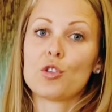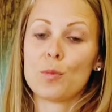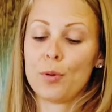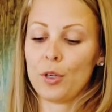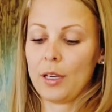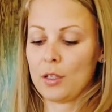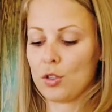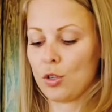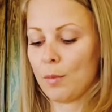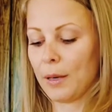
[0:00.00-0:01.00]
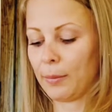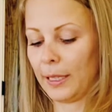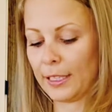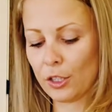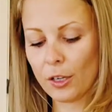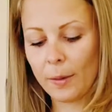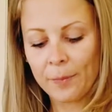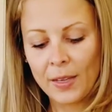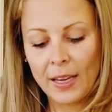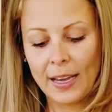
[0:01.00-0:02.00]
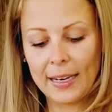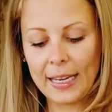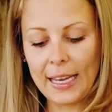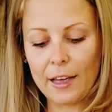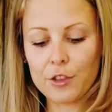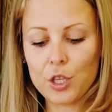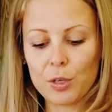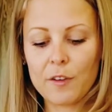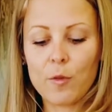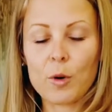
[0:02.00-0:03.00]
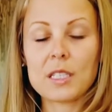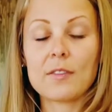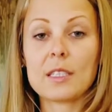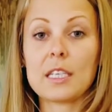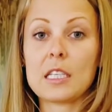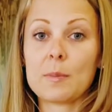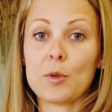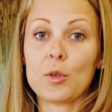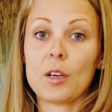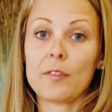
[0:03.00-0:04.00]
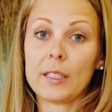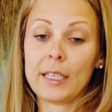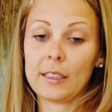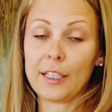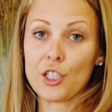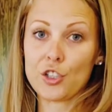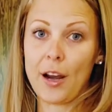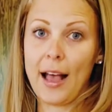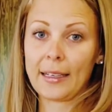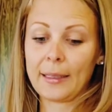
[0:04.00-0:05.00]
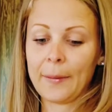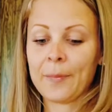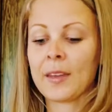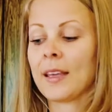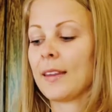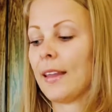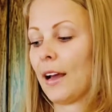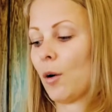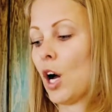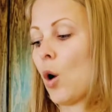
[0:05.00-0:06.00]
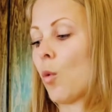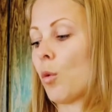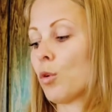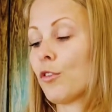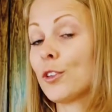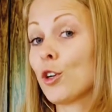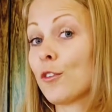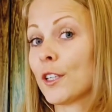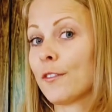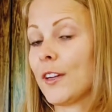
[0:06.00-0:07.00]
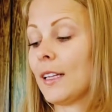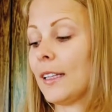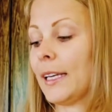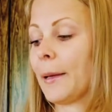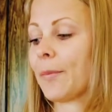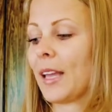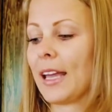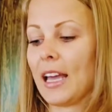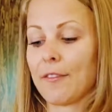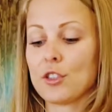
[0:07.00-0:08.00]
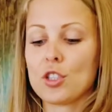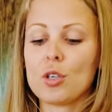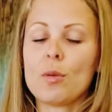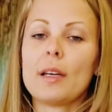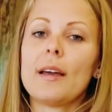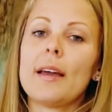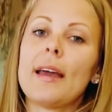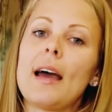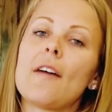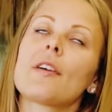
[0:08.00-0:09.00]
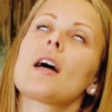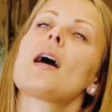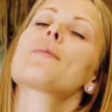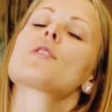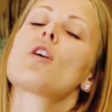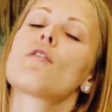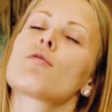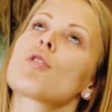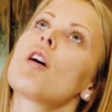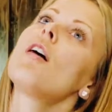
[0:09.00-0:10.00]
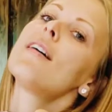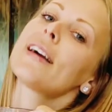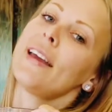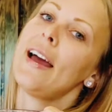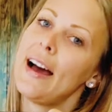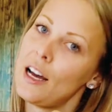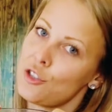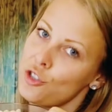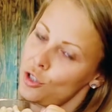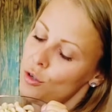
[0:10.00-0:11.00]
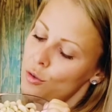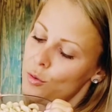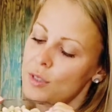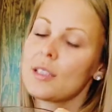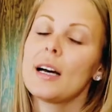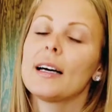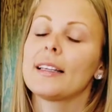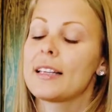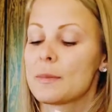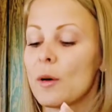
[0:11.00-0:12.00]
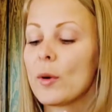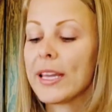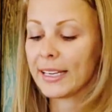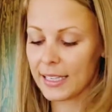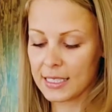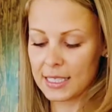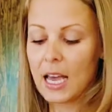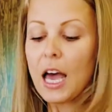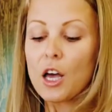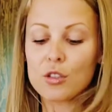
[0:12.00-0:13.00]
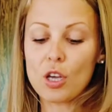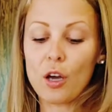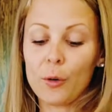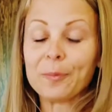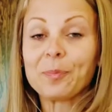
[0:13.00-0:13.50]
to put into my blender, and I have 3/4 of a teaspoon of vanilla extract. Now, what we'll do for the filling, I have 2.5 cups of raw cashews. God, that is my weakness. So,